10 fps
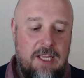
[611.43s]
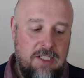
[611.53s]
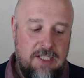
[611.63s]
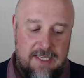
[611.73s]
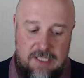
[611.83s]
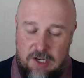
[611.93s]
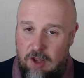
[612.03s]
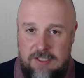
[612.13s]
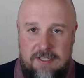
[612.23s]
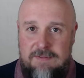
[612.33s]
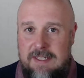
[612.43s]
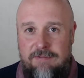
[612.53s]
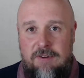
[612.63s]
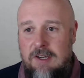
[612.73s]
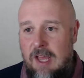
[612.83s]
There's lots of
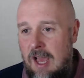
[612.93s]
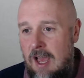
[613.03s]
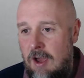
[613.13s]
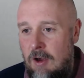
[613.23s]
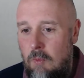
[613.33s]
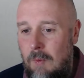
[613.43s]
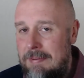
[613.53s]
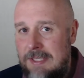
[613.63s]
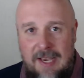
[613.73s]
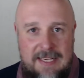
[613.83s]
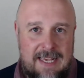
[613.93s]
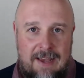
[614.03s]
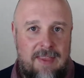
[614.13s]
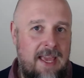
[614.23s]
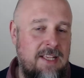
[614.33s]
different websites
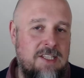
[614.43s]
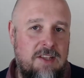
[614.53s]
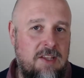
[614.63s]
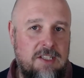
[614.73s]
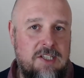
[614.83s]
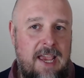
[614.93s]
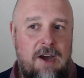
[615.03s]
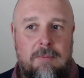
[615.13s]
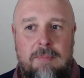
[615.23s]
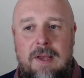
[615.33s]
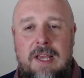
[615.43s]
out there to help.